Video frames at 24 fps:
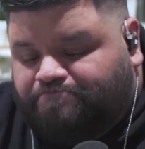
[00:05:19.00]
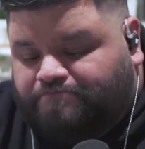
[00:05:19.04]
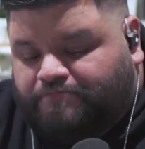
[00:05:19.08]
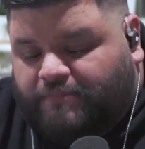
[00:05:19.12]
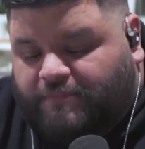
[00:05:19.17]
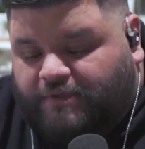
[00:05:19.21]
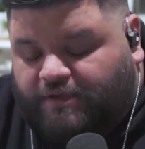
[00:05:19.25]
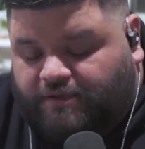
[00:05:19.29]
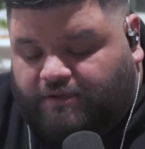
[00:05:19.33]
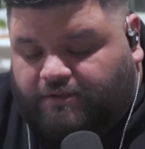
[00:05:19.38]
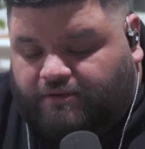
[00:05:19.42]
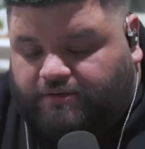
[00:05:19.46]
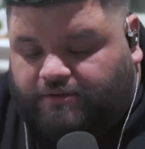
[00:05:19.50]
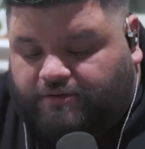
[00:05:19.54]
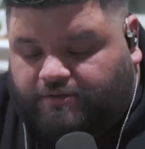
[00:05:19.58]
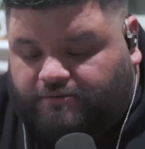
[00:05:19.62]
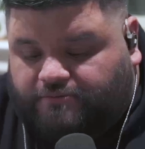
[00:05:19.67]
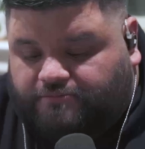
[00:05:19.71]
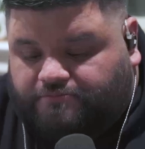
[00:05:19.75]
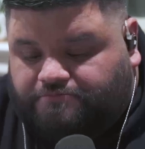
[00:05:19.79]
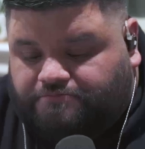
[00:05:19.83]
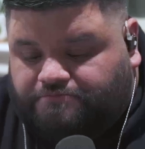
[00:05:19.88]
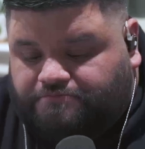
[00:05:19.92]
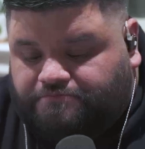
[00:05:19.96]
and
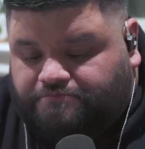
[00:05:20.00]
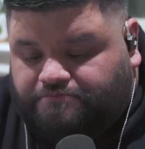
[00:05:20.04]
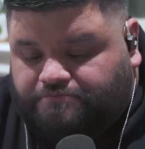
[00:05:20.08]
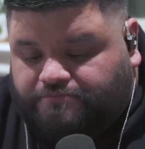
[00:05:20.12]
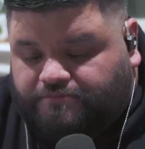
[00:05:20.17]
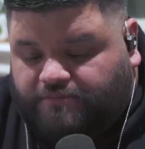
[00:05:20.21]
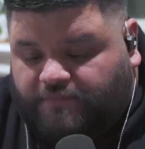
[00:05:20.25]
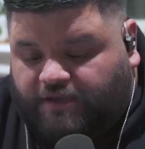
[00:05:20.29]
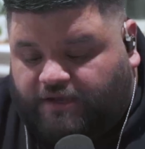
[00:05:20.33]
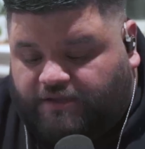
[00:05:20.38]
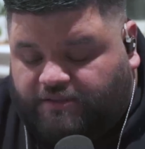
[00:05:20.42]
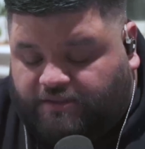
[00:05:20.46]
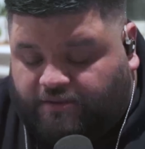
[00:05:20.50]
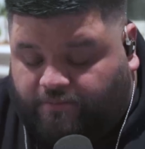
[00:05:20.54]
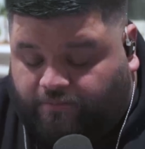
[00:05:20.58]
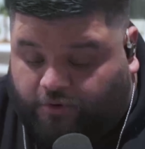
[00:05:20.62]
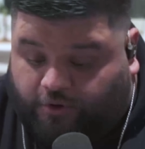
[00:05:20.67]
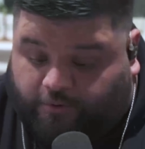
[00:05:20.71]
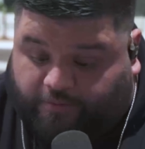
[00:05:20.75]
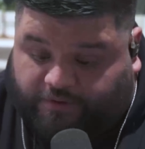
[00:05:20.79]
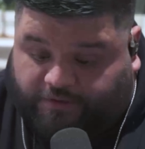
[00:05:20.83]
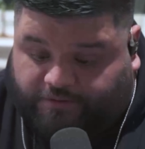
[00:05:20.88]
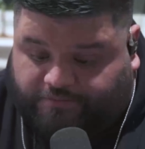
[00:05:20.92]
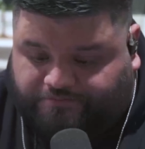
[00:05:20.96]
at the
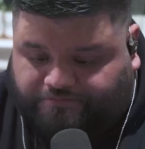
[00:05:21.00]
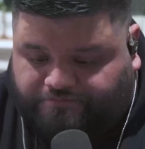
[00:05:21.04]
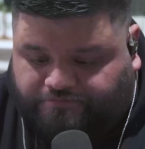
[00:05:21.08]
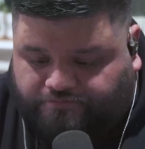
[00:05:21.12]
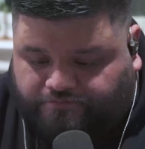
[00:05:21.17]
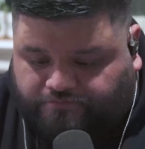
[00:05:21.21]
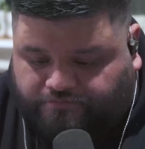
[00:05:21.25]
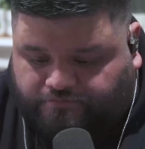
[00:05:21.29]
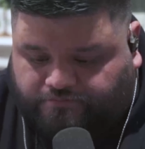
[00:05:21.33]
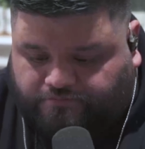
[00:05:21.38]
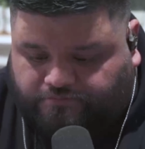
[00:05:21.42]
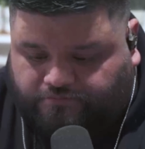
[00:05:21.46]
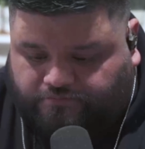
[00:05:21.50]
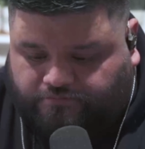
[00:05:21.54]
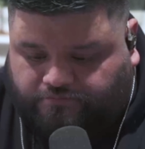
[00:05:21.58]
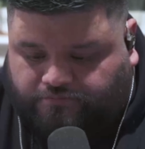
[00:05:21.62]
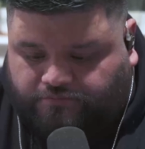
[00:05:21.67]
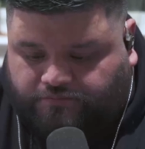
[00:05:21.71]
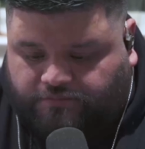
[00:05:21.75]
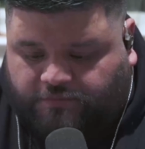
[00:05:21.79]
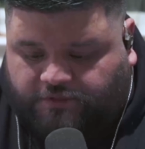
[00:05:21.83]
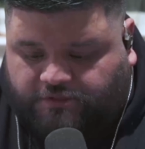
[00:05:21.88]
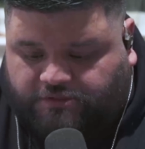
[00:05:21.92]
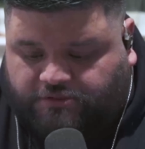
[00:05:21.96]
moment,
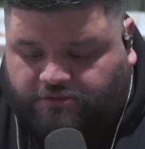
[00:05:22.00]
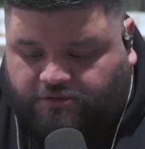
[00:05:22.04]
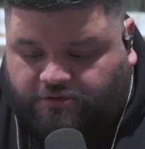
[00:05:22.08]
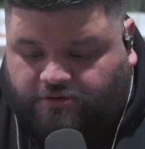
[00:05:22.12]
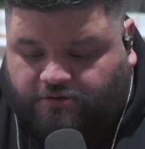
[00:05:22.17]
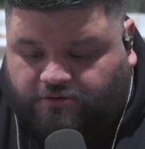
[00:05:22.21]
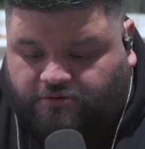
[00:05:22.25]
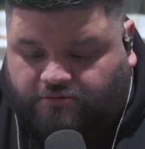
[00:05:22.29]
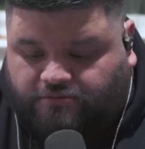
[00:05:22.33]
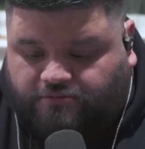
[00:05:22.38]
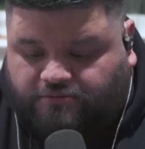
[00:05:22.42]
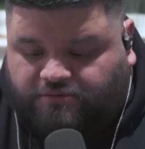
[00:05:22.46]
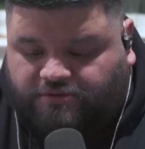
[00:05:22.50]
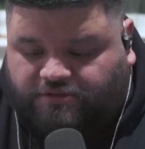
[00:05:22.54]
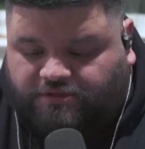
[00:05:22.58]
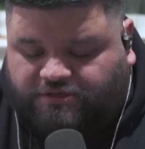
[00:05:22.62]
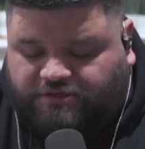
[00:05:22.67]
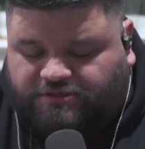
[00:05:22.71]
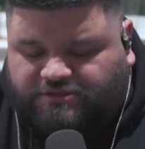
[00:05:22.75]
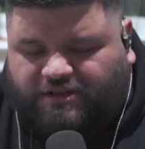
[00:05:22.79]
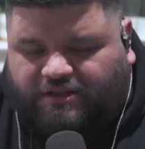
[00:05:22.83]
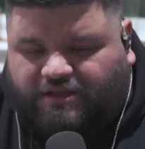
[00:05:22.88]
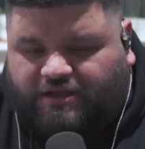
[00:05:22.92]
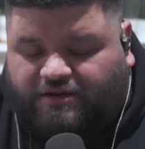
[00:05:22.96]
so
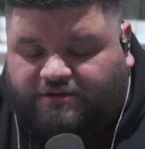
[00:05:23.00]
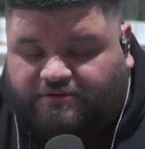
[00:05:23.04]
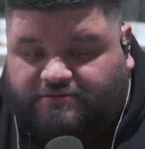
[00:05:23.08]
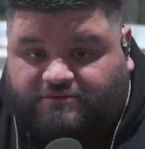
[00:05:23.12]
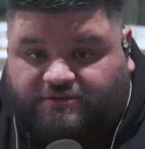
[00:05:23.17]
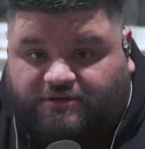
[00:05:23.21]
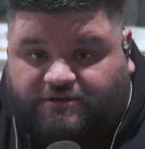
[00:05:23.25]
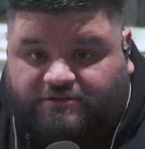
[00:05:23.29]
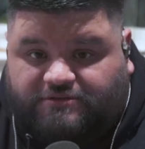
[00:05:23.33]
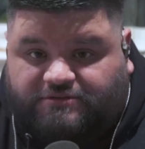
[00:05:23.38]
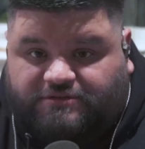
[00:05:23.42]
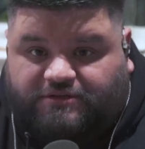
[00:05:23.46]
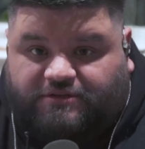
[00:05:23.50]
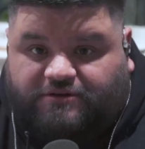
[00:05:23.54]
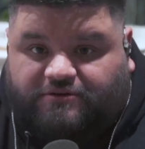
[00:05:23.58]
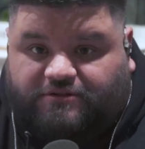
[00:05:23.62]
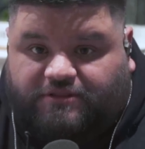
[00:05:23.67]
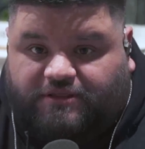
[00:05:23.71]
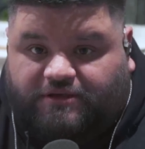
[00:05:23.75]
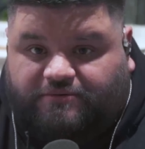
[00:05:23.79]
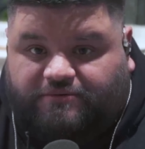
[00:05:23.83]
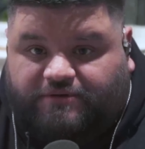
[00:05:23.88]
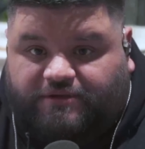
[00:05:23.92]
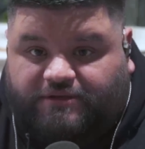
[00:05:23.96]
there's a lot of songs
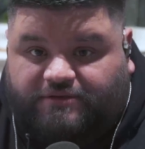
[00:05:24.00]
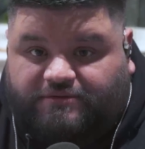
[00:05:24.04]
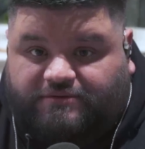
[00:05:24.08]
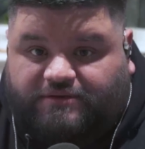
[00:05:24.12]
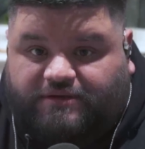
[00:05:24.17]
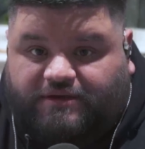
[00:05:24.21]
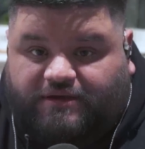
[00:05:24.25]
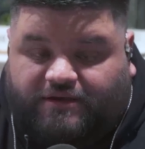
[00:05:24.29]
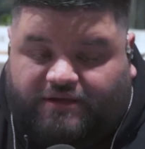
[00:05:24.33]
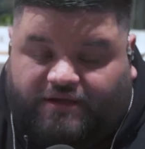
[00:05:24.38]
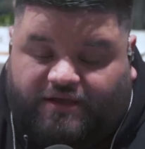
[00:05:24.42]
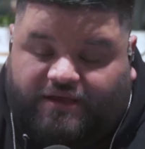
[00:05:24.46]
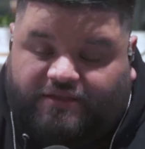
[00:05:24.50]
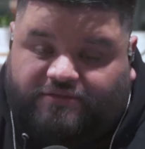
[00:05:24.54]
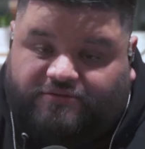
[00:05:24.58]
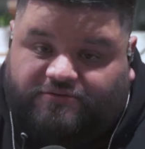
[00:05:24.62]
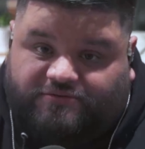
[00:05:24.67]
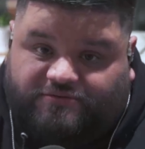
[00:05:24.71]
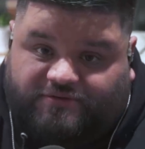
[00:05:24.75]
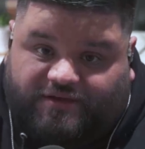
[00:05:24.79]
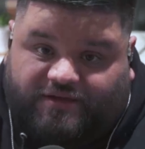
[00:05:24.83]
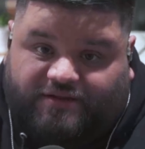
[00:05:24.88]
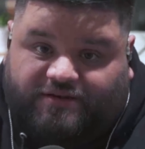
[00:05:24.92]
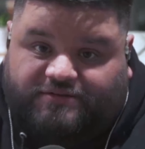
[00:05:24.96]
that we had
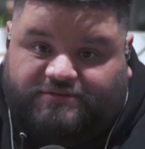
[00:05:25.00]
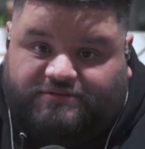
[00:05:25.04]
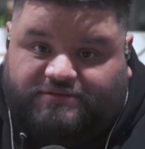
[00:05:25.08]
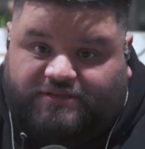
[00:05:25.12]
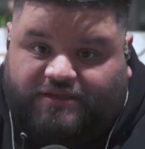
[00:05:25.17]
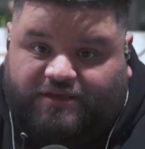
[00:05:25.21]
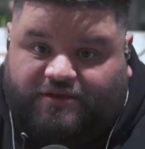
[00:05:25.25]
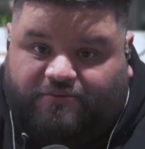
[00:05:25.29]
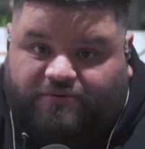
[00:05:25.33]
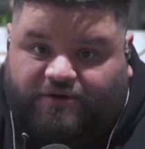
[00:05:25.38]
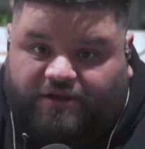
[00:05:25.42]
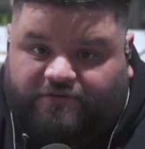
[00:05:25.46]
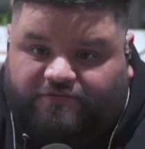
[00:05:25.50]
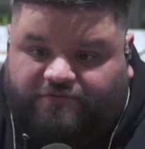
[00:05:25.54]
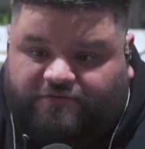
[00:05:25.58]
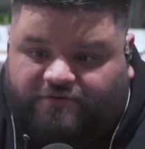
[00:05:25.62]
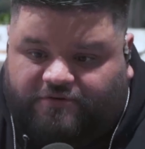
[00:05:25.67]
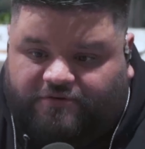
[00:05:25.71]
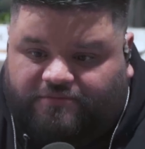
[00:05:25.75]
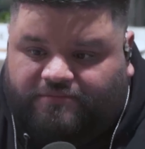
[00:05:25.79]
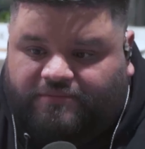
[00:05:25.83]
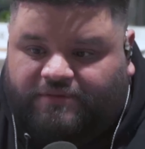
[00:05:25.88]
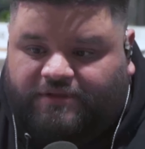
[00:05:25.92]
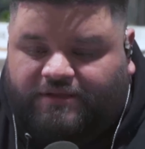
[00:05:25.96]
to kind of stay away
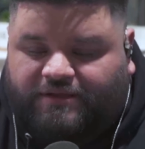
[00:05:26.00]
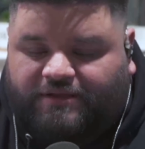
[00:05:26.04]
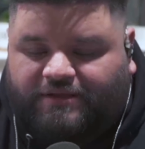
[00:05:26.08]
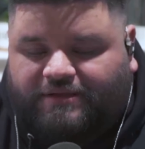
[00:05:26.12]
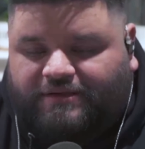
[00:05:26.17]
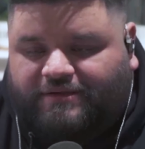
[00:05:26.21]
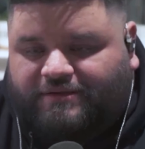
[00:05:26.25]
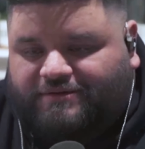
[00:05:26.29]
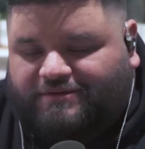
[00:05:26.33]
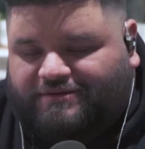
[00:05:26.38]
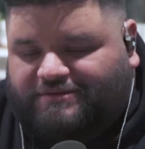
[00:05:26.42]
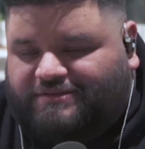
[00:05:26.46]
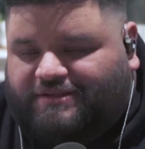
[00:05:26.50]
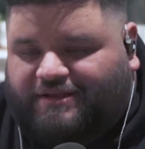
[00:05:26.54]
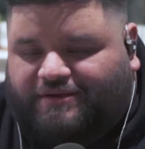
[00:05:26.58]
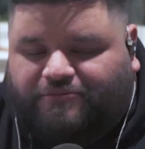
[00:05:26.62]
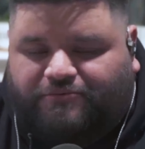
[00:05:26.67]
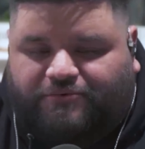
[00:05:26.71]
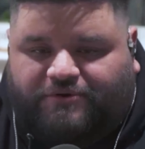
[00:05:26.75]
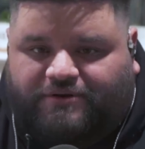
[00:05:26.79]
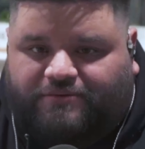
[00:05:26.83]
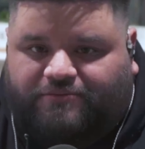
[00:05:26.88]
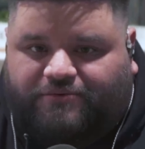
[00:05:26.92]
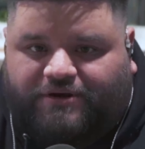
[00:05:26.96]
from. It's not
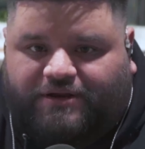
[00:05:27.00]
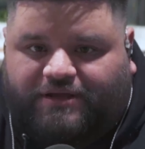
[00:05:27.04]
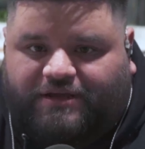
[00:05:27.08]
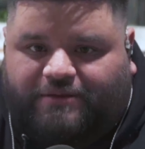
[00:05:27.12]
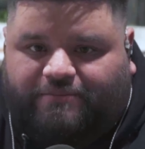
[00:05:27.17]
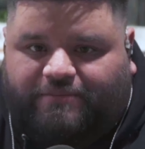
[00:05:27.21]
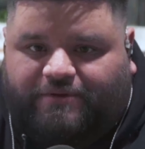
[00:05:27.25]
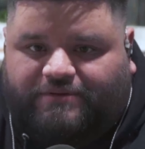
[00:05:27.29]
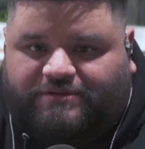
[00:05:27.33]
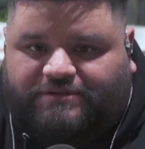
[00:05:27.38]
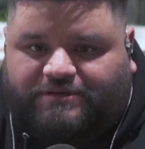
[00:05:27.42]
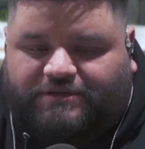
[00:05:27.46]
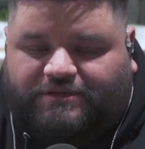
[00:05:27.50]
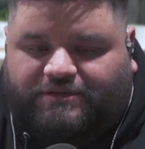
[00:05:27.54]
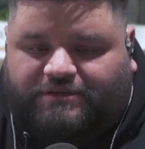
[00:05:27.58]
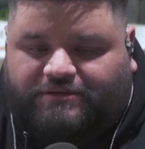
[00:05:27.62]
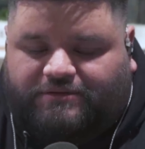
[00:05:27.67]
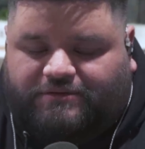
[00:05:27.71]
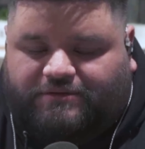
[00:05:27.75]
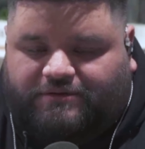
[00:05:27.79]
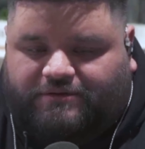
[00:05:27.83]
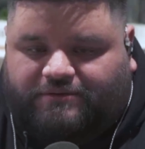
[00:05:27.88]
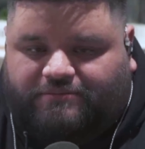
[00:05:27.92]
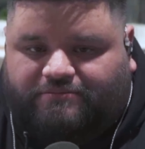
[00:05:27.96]
we're not gonna be
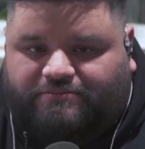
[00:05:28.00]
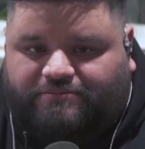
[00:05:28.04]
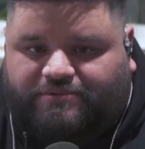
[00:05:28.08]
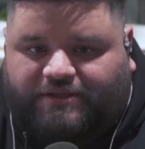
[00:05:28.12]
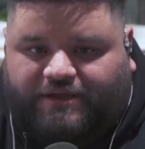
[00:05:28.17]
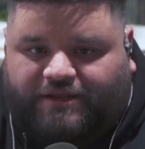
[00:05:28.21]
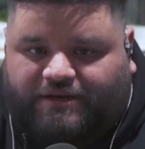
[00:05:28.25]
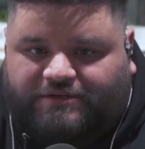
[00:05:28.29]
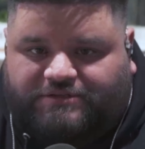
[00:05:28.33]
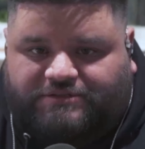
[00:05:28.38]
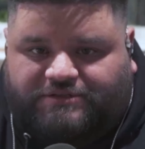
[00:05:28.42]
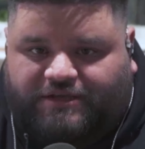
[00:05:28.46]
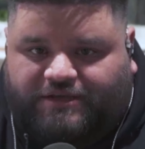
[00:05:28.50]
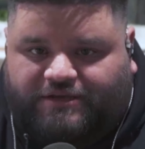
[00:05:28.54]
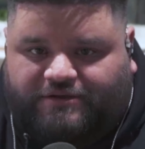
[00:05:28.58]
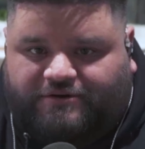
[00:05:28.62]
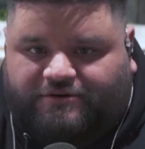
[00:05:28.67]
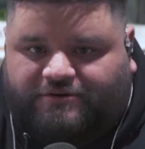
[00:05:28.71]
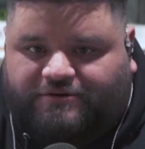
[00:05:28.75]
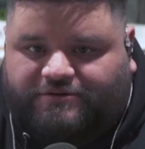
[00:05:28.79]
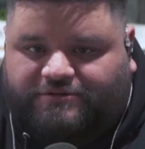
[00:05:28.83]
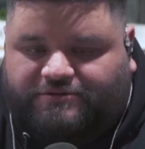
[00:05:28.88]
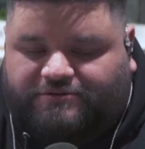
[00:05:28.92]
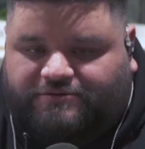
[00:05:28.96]
singing Planet
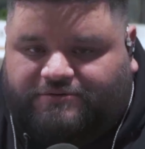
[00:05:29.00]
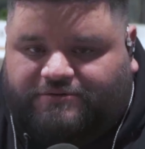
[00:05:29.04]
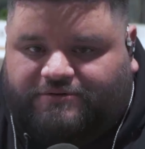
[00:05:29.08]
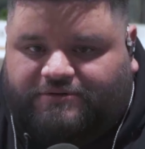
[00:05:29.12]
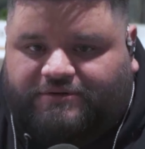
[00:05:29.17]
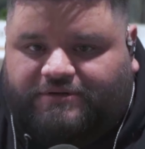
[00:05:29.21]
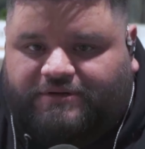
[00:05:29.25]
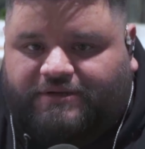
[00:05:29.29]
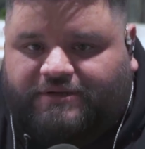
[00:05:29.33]
Shakers or